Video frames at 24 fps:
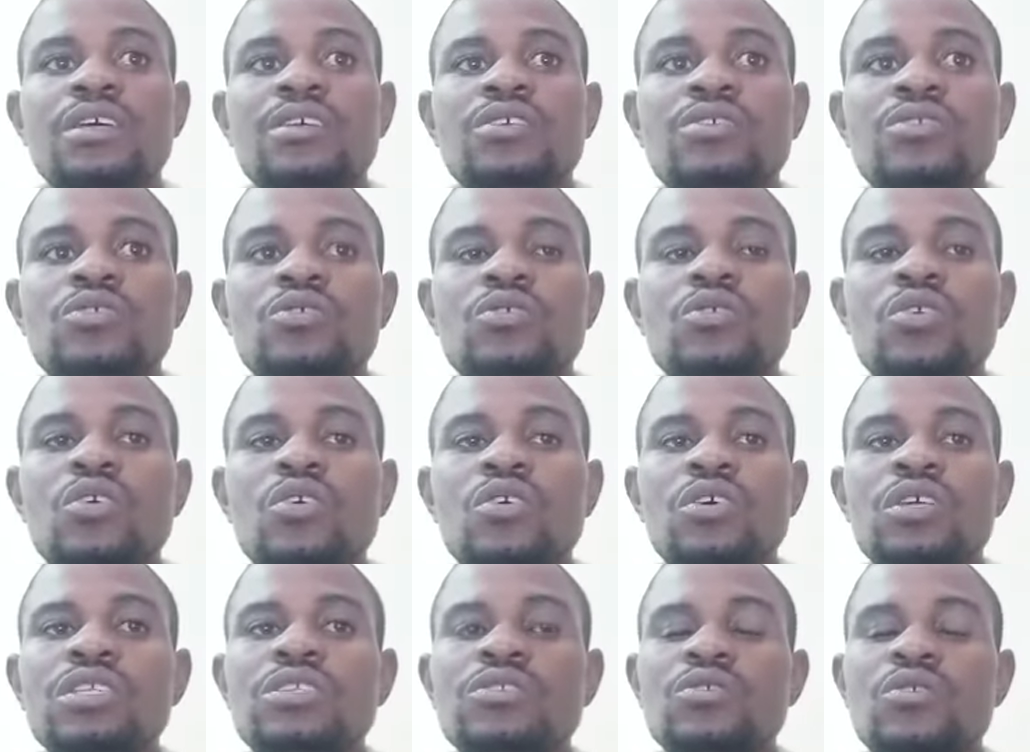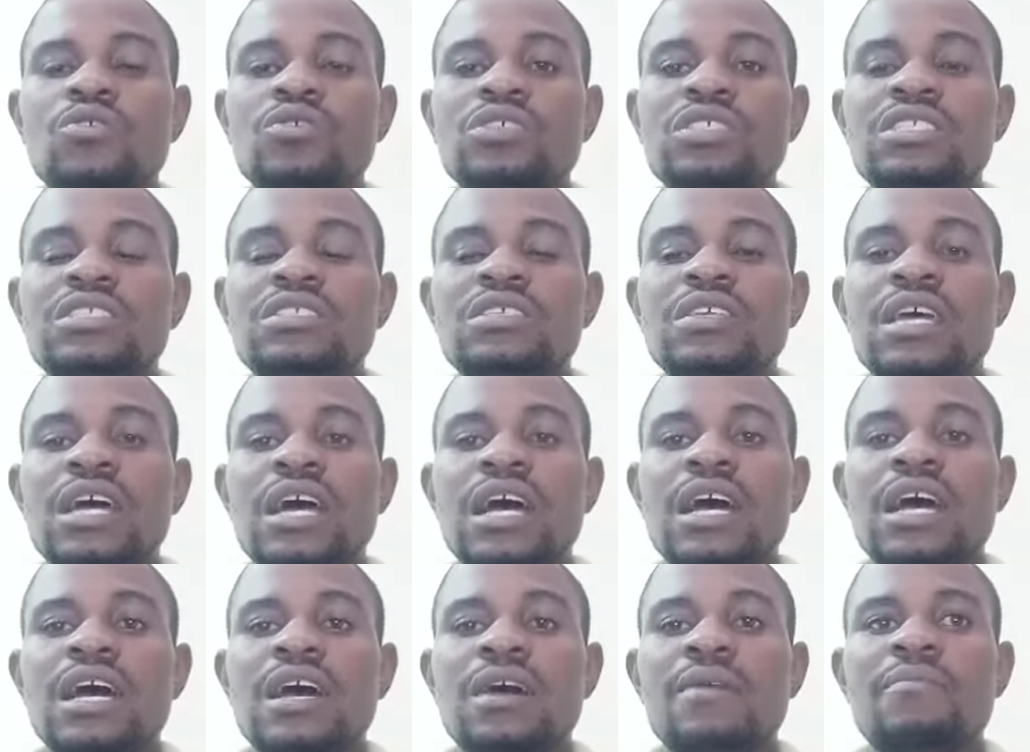So it's caused
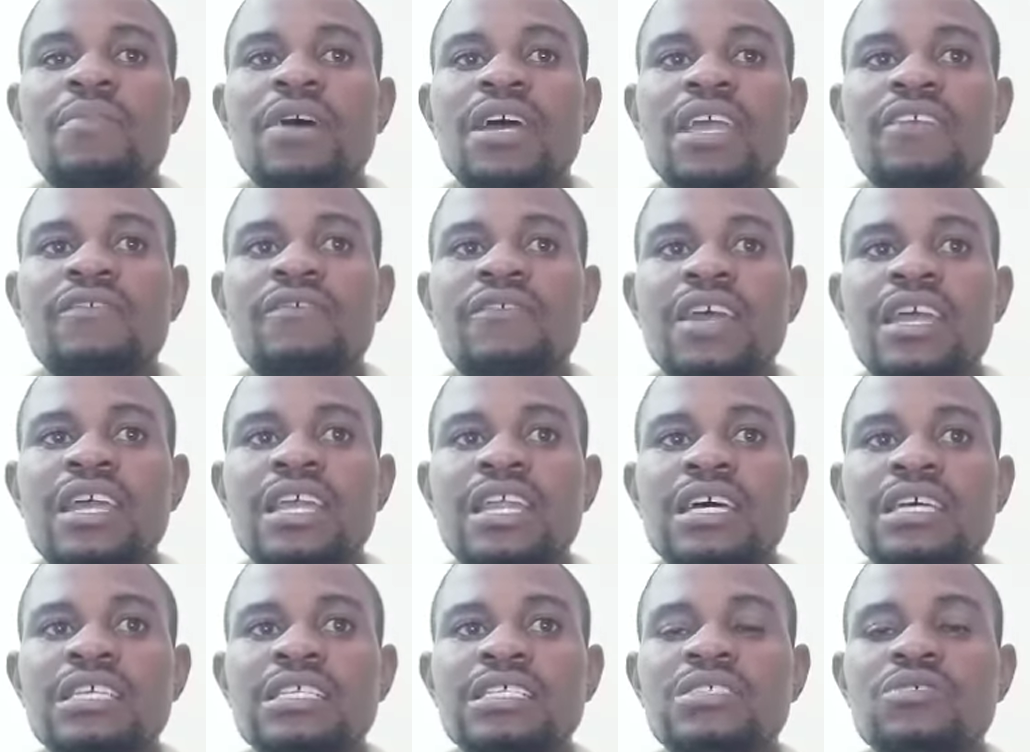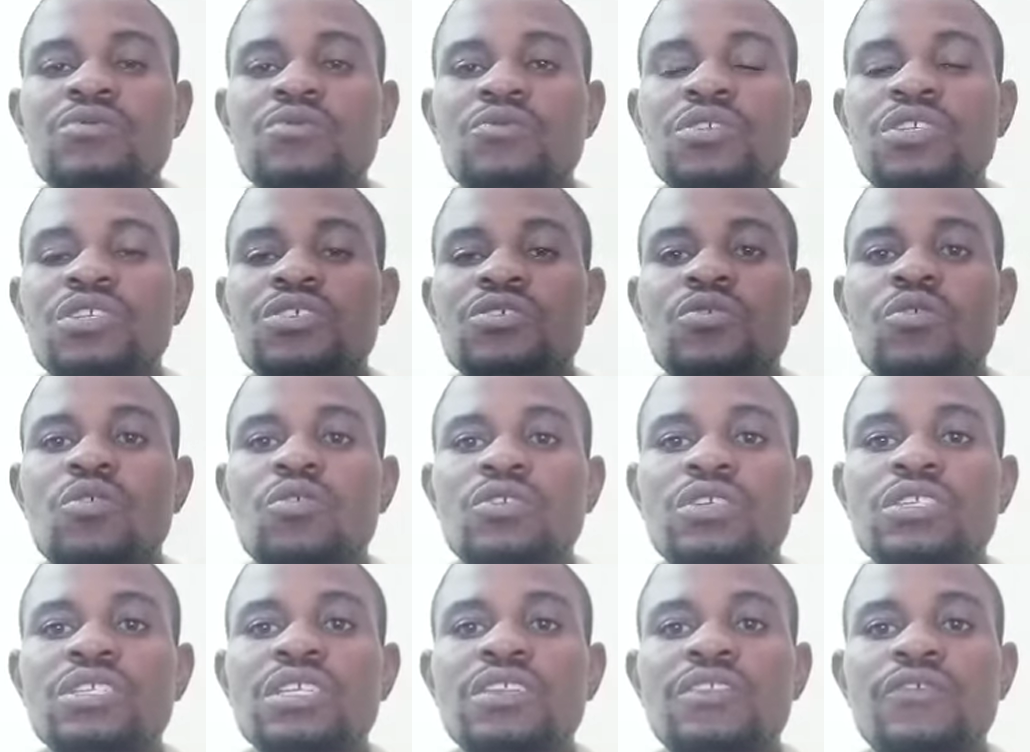by a virus which is
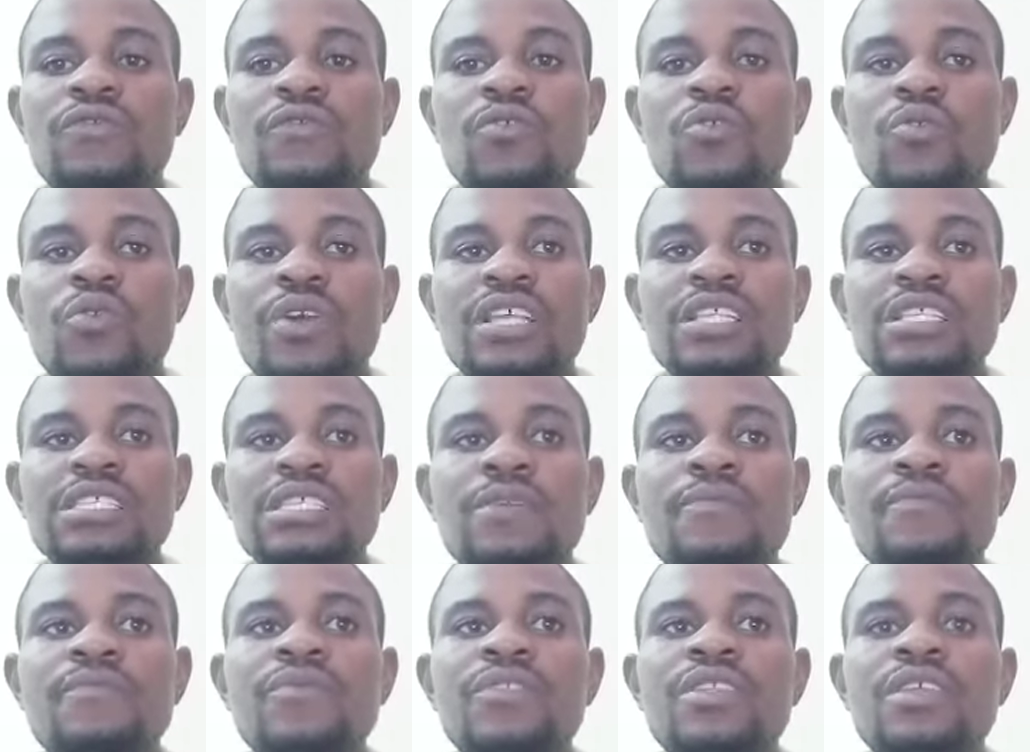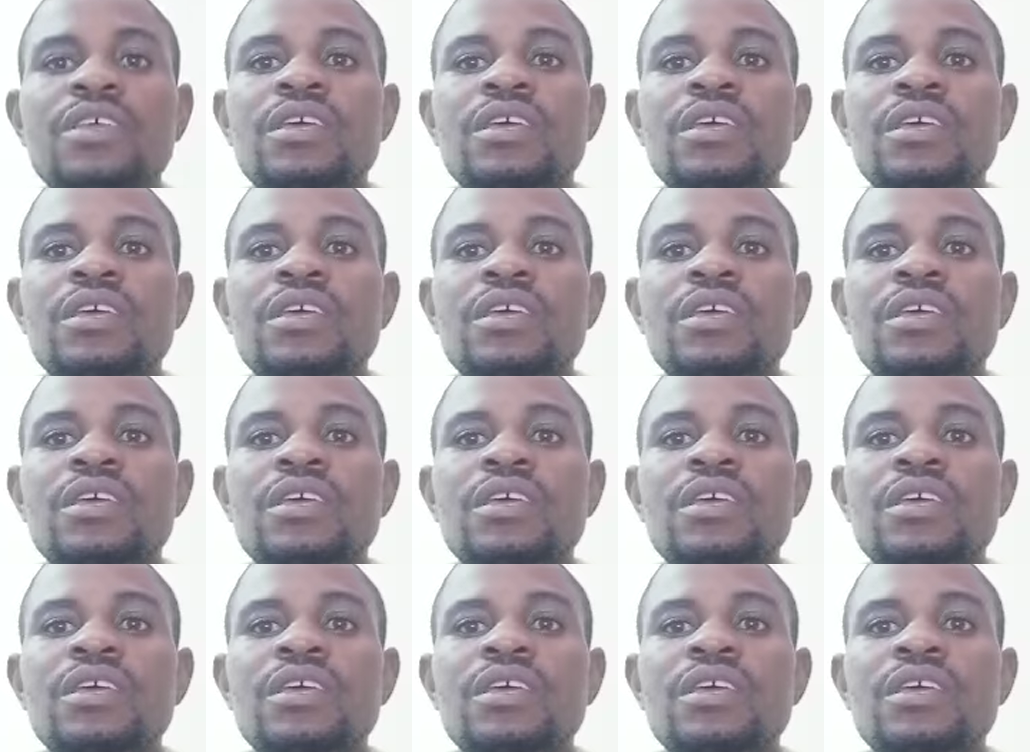called influenza.